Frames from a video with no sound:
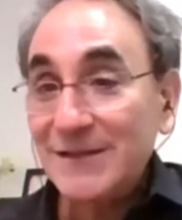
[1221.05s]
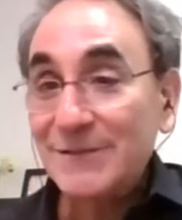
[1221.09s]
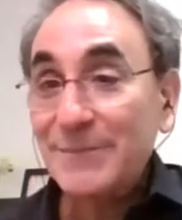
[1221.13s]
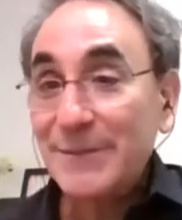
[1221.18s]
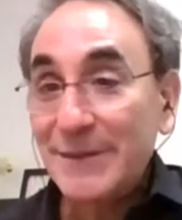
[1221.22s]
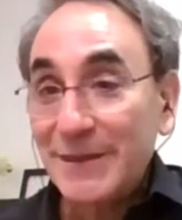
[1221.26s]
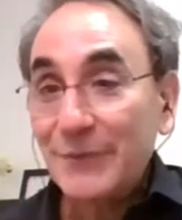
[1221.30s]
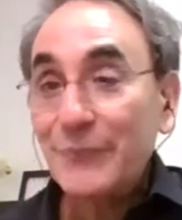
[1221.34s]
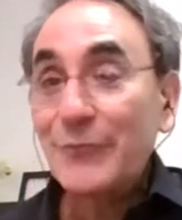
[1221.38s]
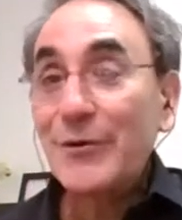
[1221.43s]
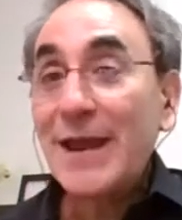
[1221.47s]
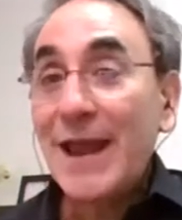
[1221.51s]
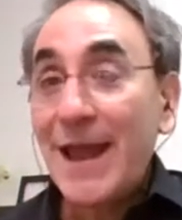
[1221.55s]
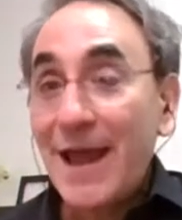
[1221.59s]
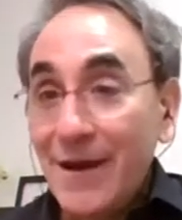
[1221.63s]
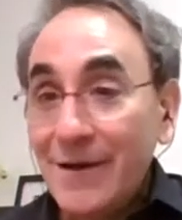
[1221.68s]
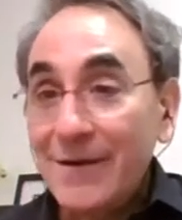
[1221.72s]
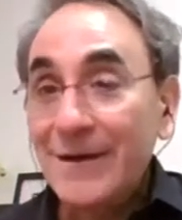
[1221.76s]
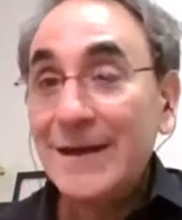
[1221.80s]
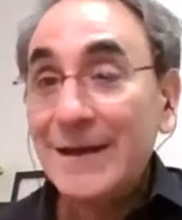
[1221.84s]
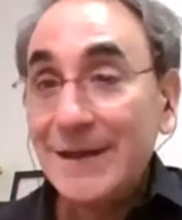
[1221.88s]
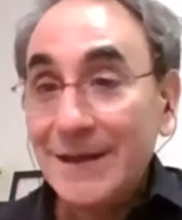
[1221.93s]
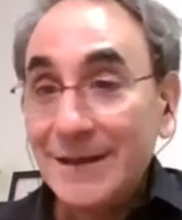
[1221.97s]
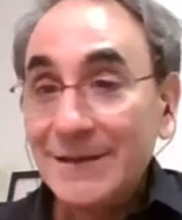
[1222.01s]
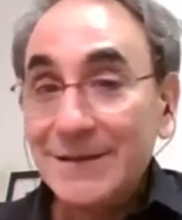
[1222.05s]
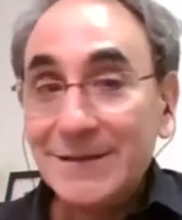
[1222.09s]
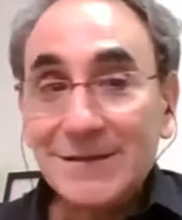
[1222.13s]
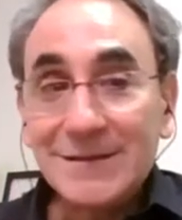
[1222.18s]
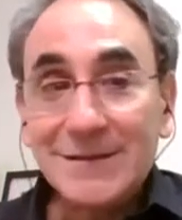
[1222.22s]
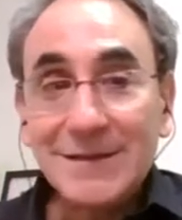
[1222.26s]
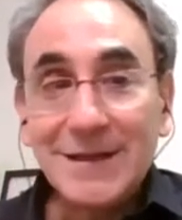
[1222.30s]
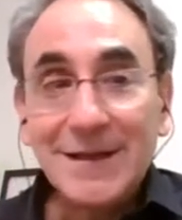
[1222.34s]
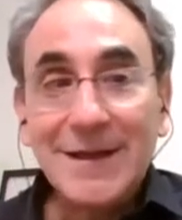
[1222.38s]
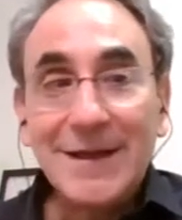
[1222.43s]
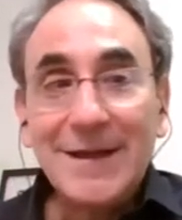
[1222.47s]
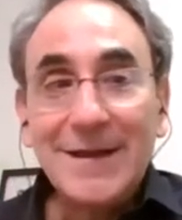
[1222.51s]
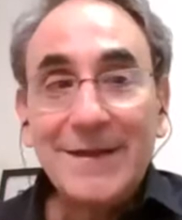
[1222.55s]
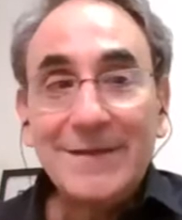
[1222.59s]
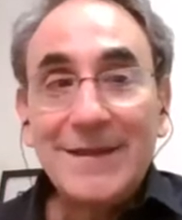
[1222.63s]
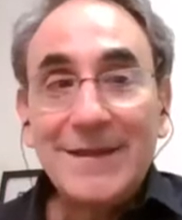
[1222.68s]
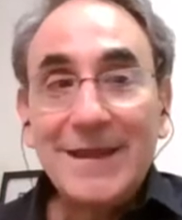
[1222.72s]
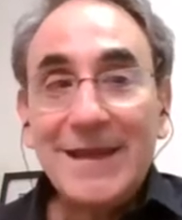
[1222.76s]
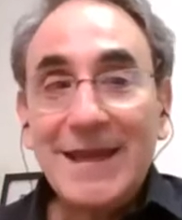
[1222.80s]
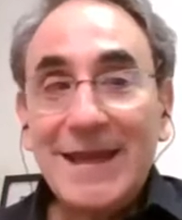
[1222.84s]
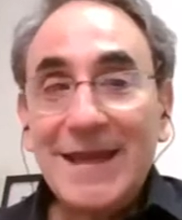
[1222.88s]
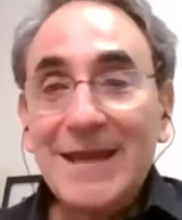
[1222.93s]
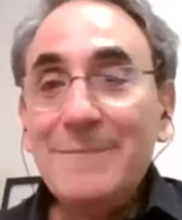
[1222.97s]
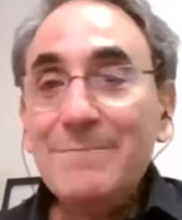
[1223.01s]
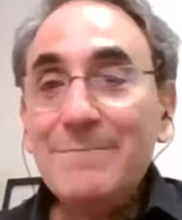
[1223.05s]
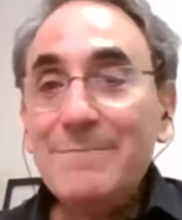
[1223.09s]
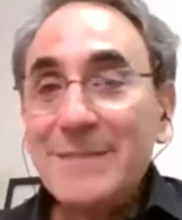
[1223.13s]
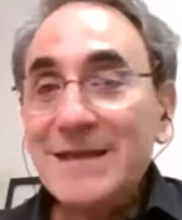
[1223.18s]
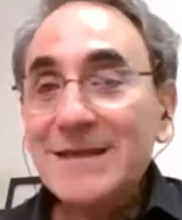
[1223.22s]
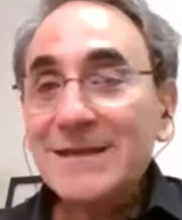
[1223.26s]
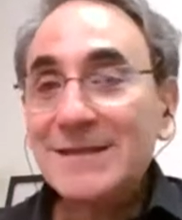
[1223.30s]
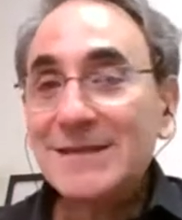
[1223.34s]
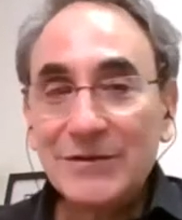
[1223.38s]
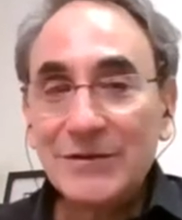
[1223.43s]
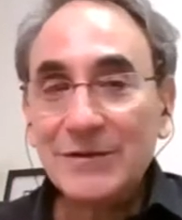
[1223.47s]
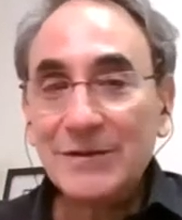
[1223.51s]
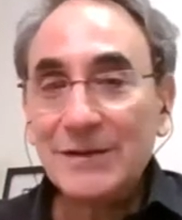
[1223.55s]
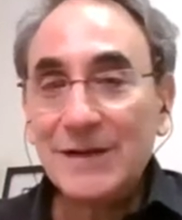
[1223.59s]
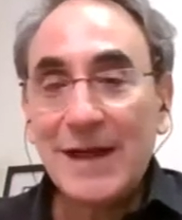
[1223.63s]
But the reality is that he missed